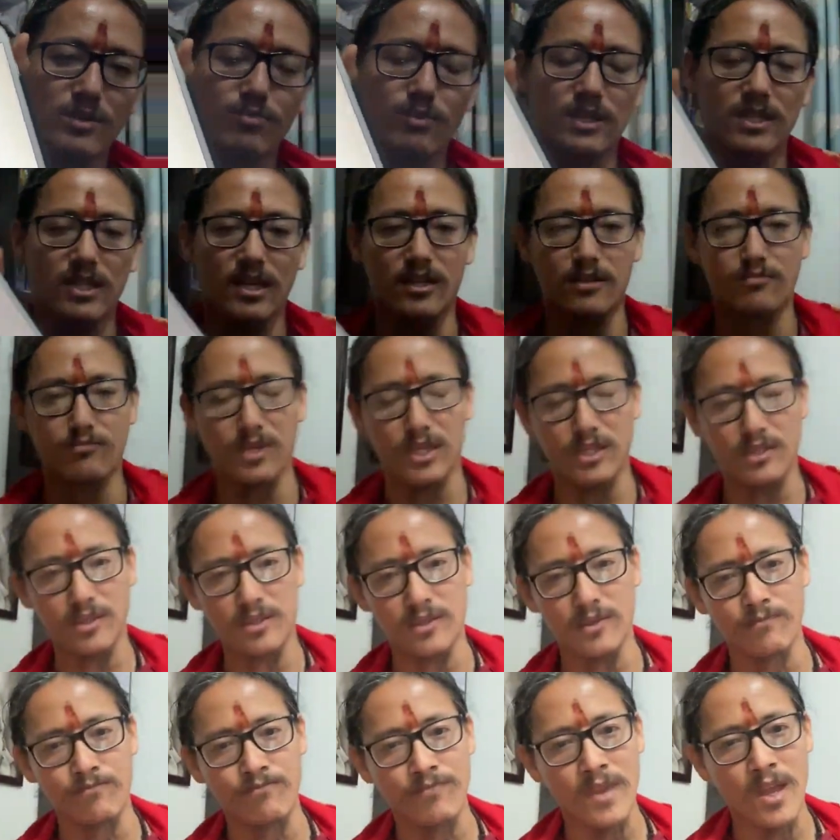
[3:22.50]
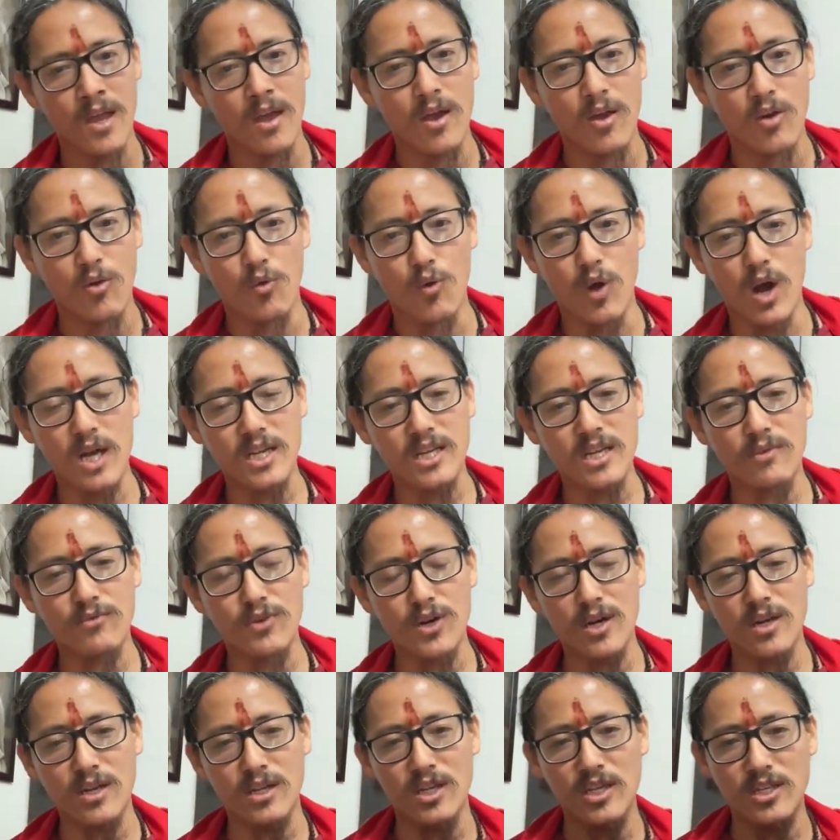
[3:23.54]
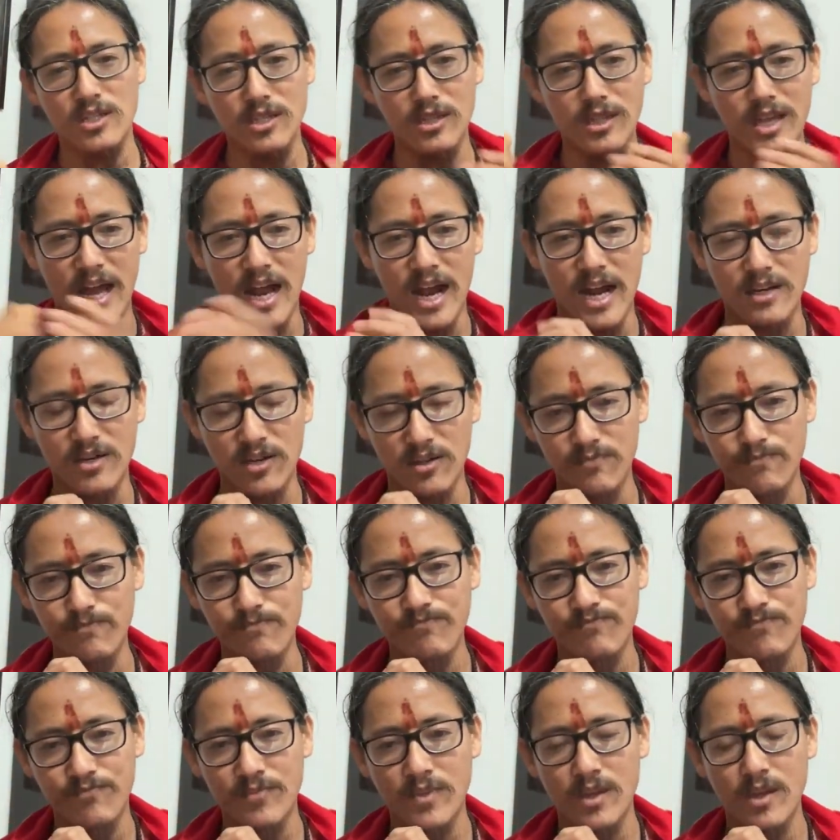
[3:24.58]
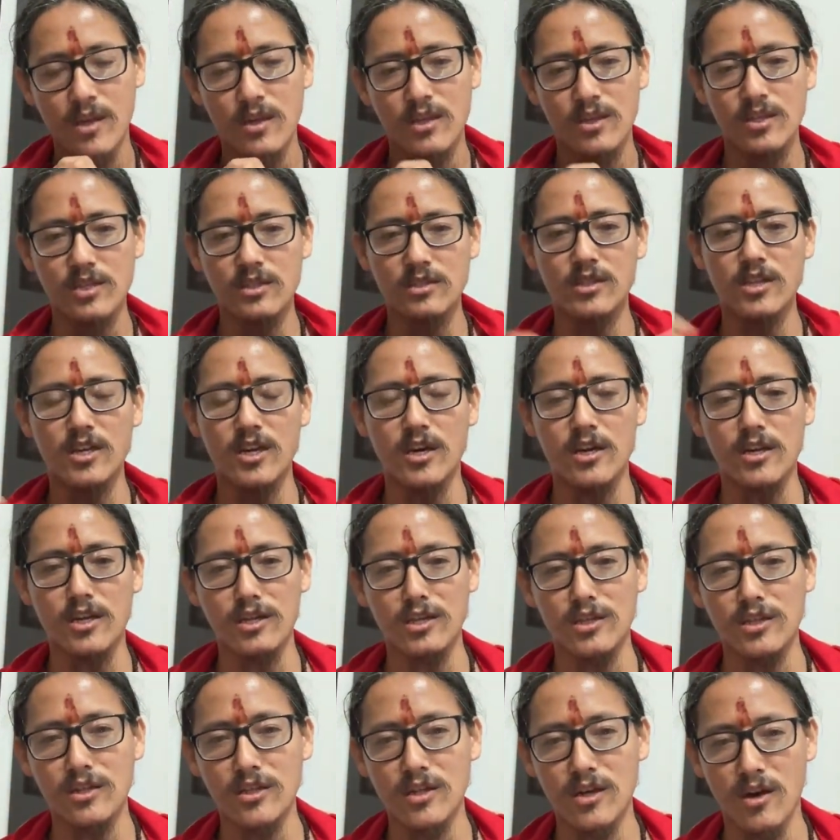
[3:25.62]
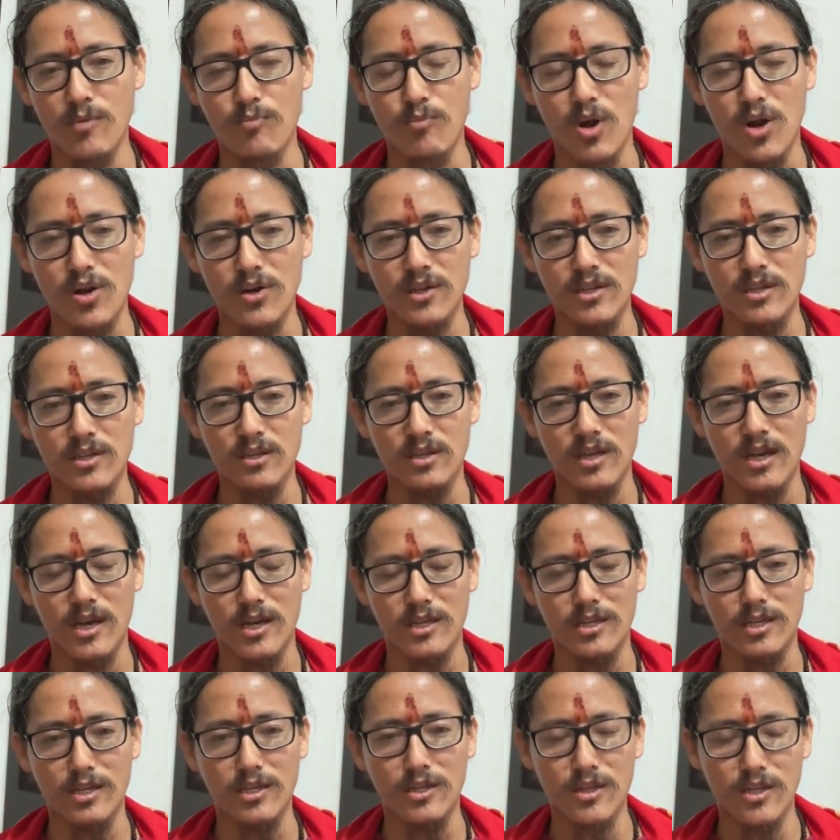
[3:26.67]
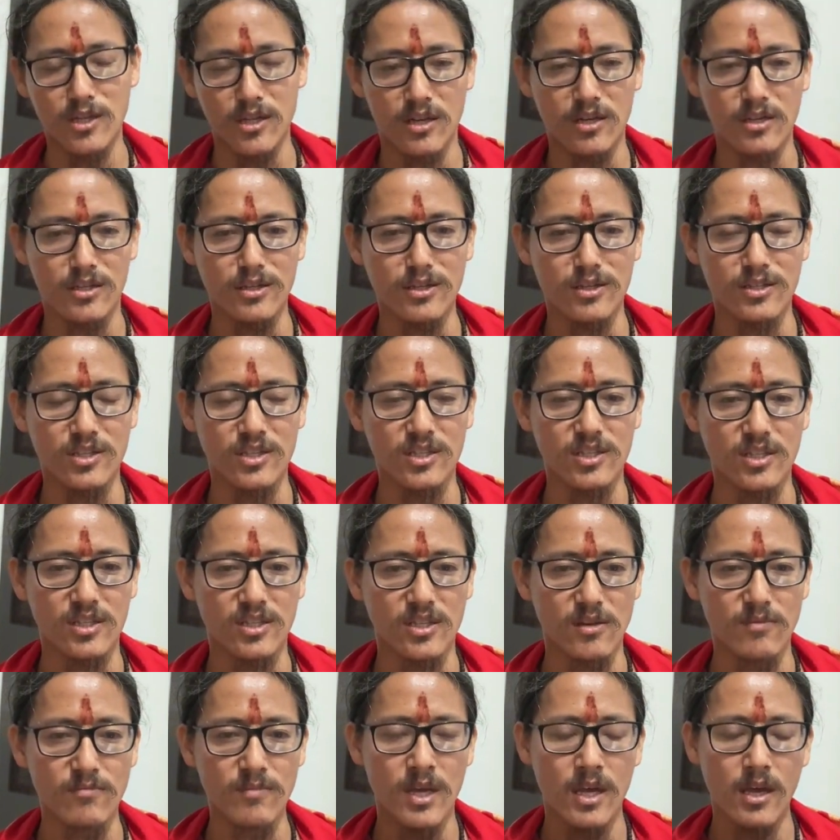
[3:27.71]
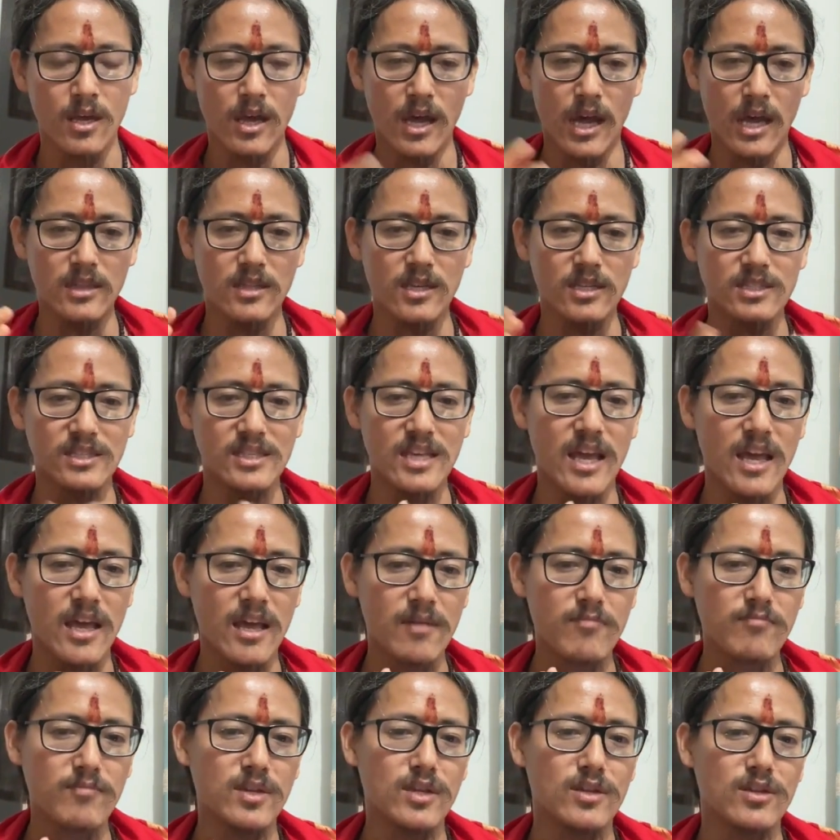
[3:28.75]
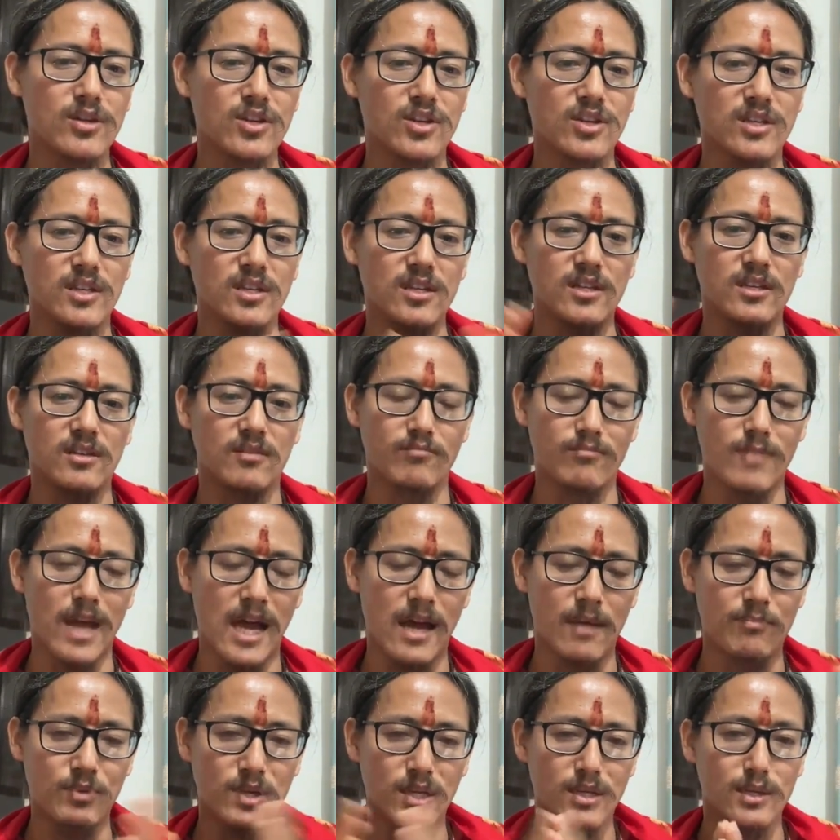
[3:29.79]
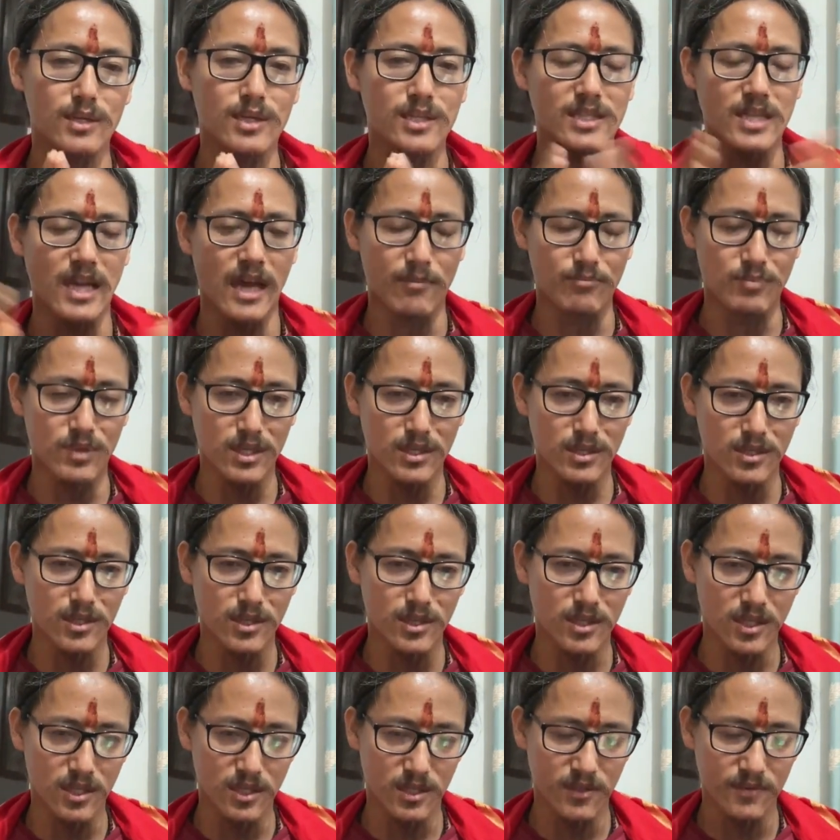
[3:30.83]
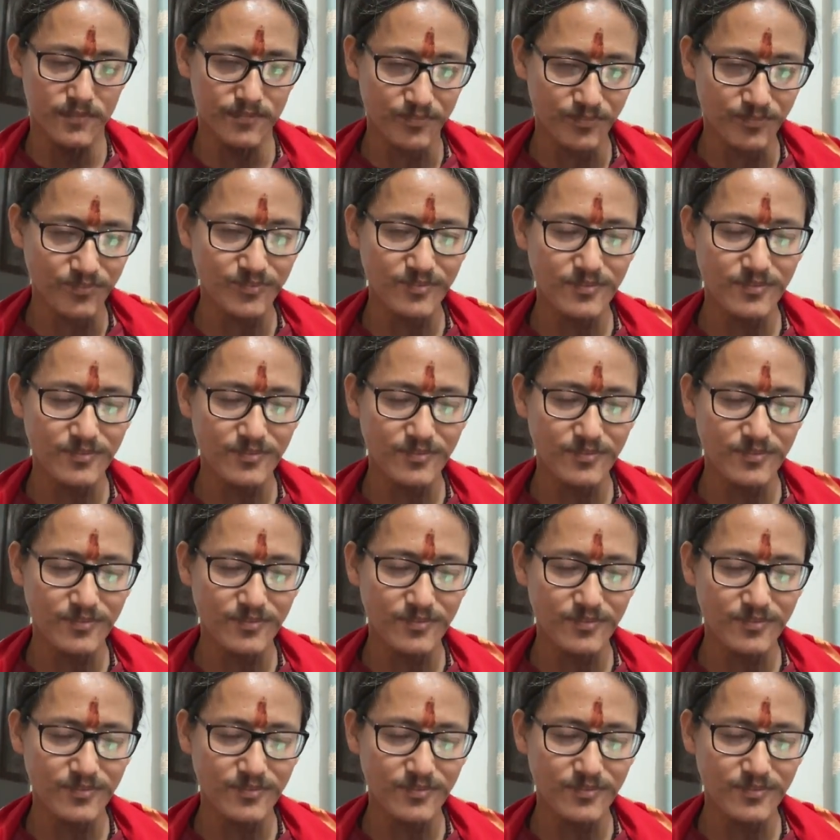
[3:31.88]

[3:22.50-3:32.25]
which basically means whatever is in the atom is there in the body and in their energy system, and the same energy mapping is happening in the